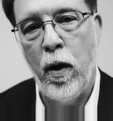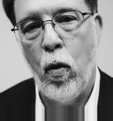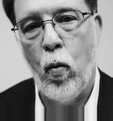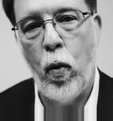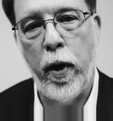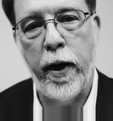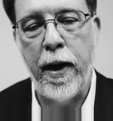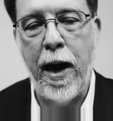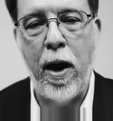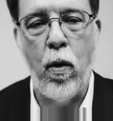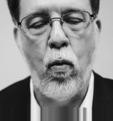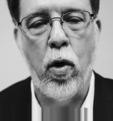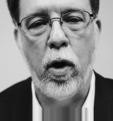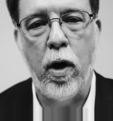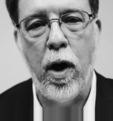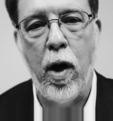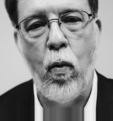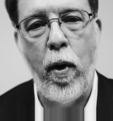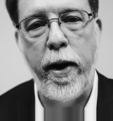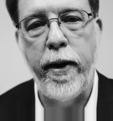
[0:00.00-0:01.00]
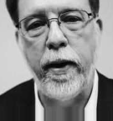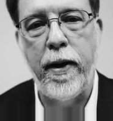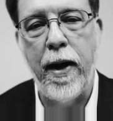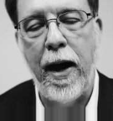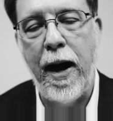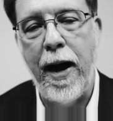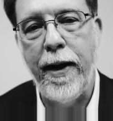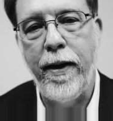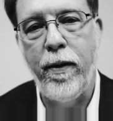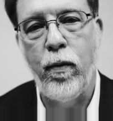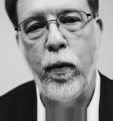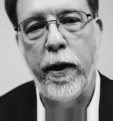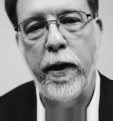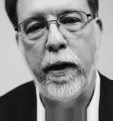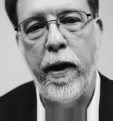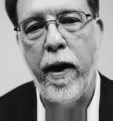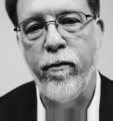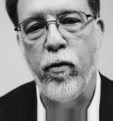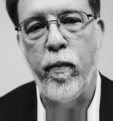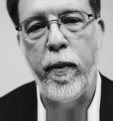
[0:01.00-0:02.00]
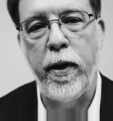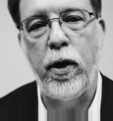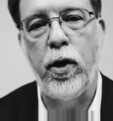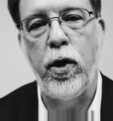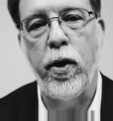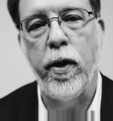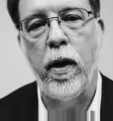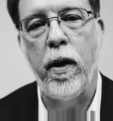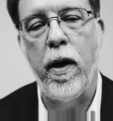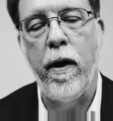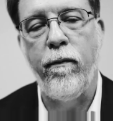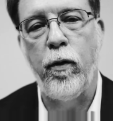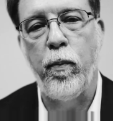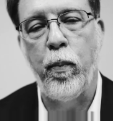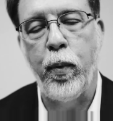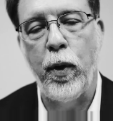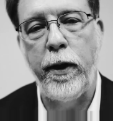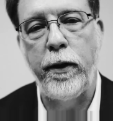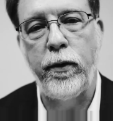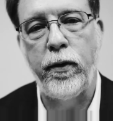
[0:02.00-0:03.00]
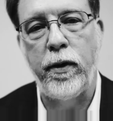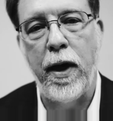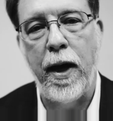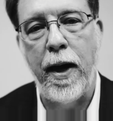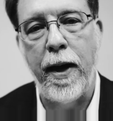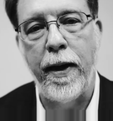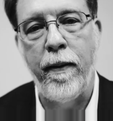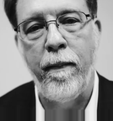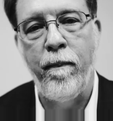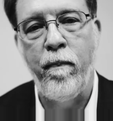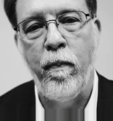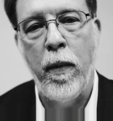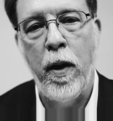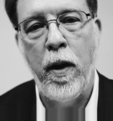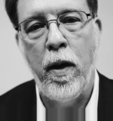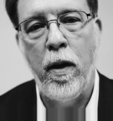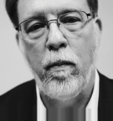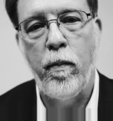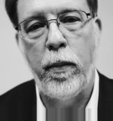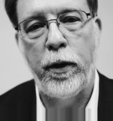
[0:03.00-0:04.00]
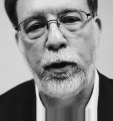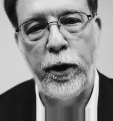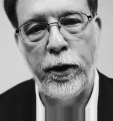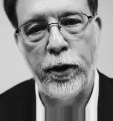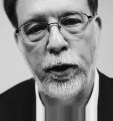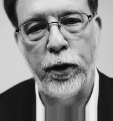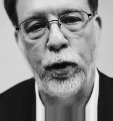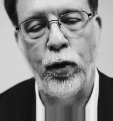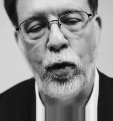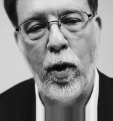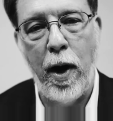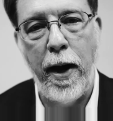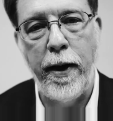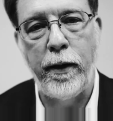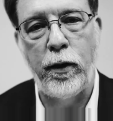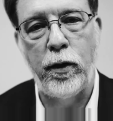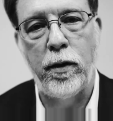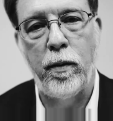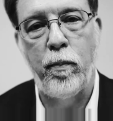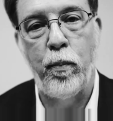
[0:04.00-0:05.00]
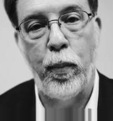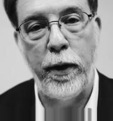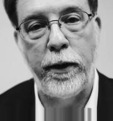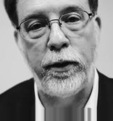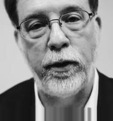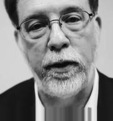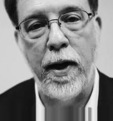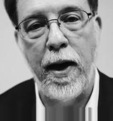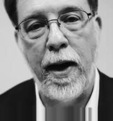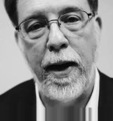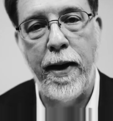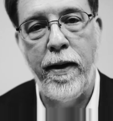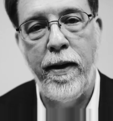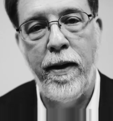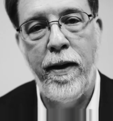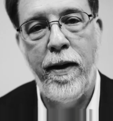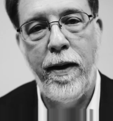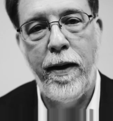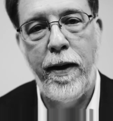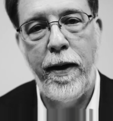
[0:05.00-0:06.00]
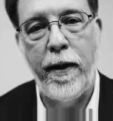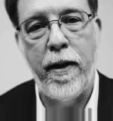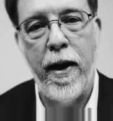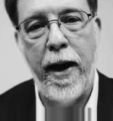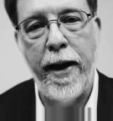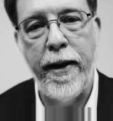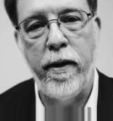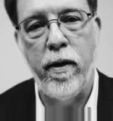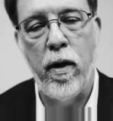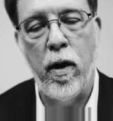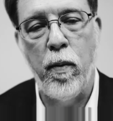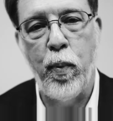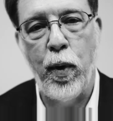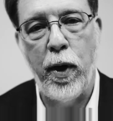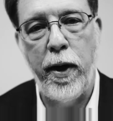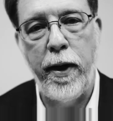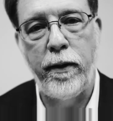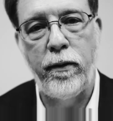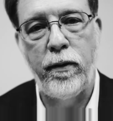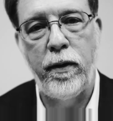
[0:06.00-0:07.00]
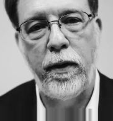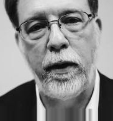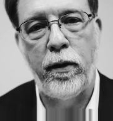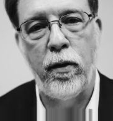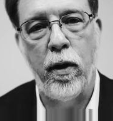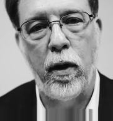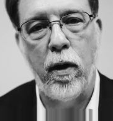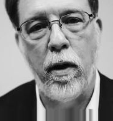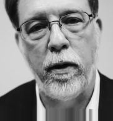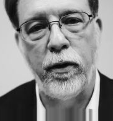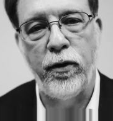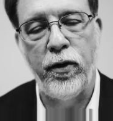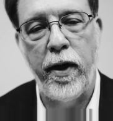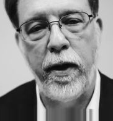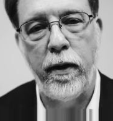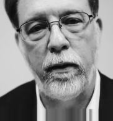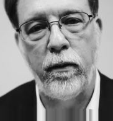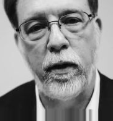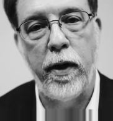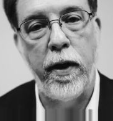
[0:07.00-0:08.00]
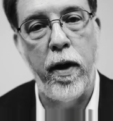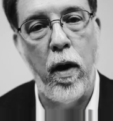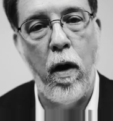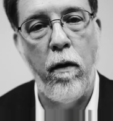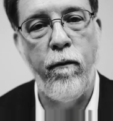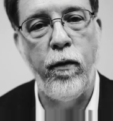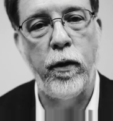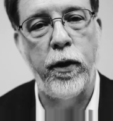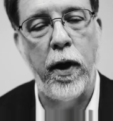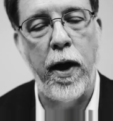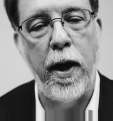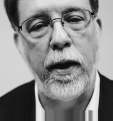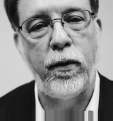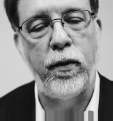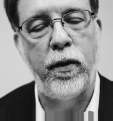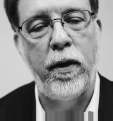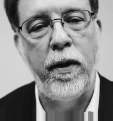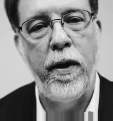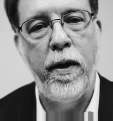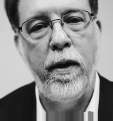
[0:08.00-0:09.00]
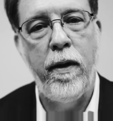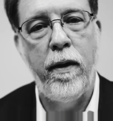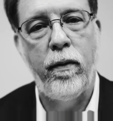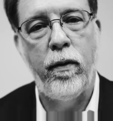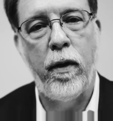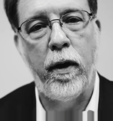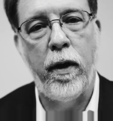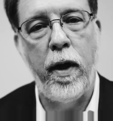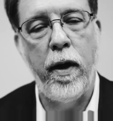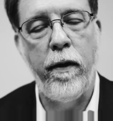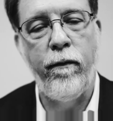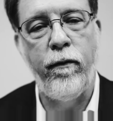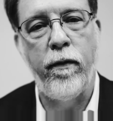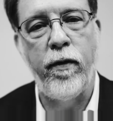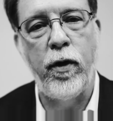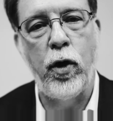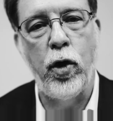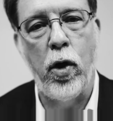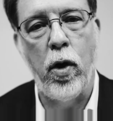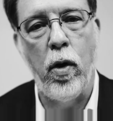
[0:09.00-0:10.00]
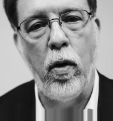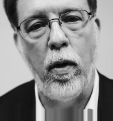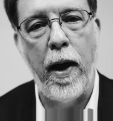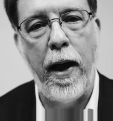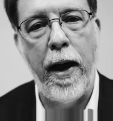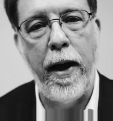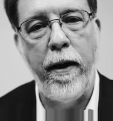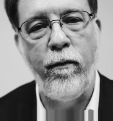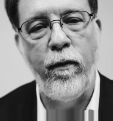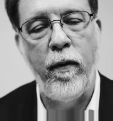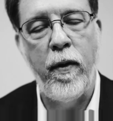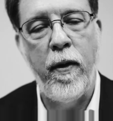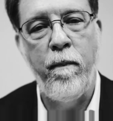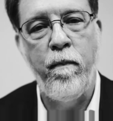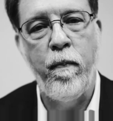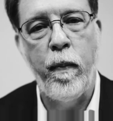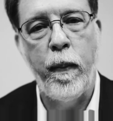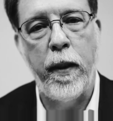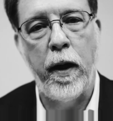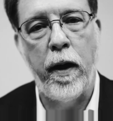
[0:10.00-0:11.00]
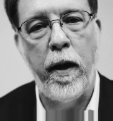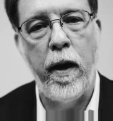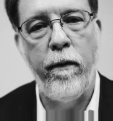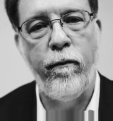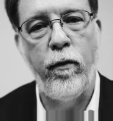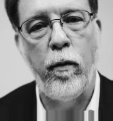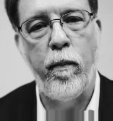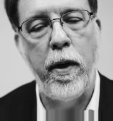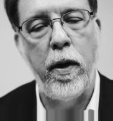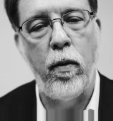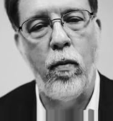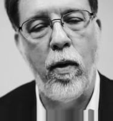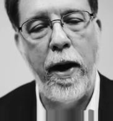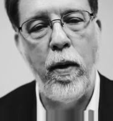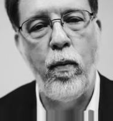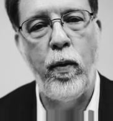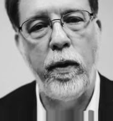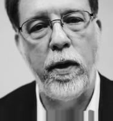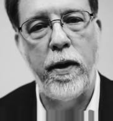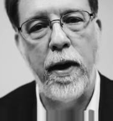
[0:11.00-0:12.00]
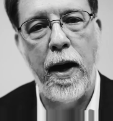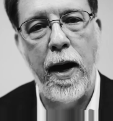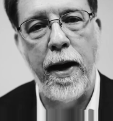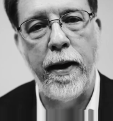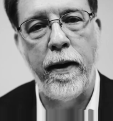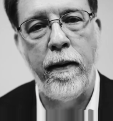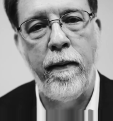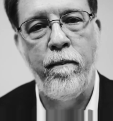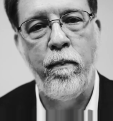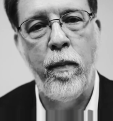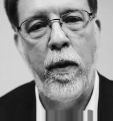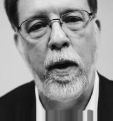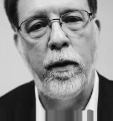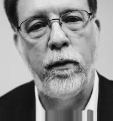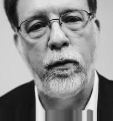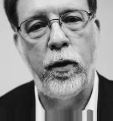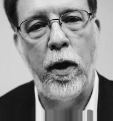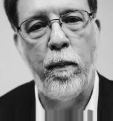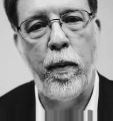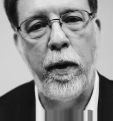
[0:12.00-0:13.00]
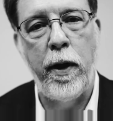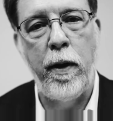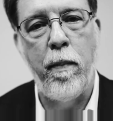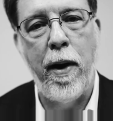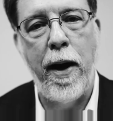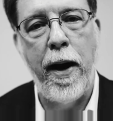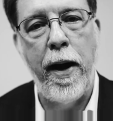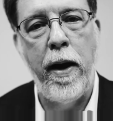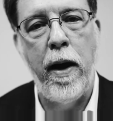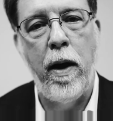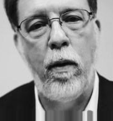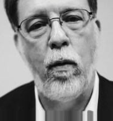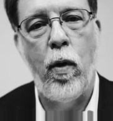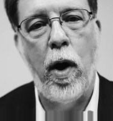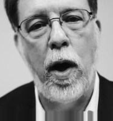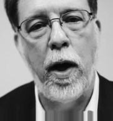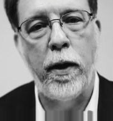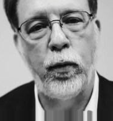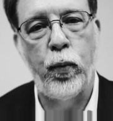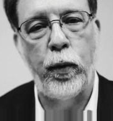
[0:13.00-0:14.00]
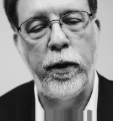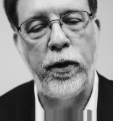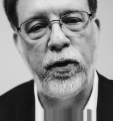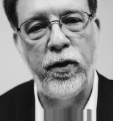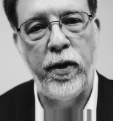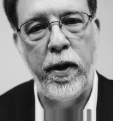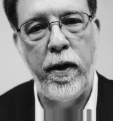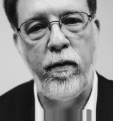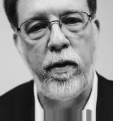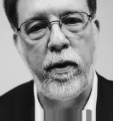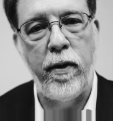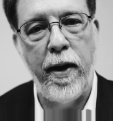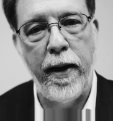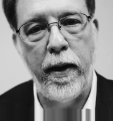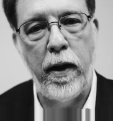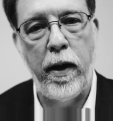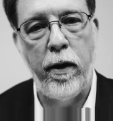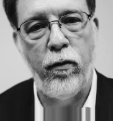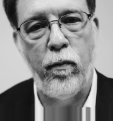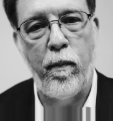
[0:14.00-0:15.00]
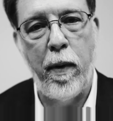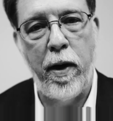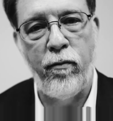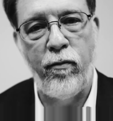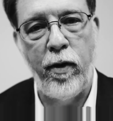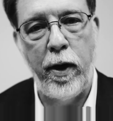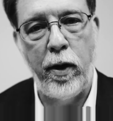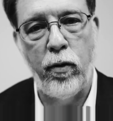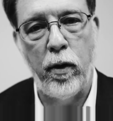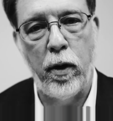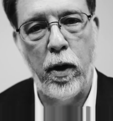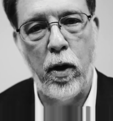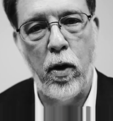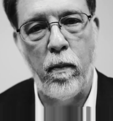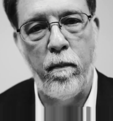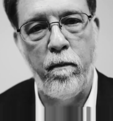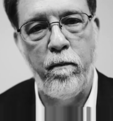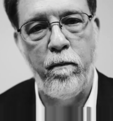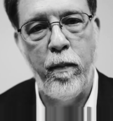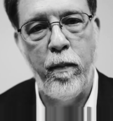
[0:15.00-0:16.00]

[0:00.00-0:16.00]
We cannot work our way to God. We can never be good enough to please God. But Jesus Christ pleased God. He died in our place. He took our sins. And He offers us the gift of eternal life, the gift of being right with God, simply by us receiving that gift by faith alone.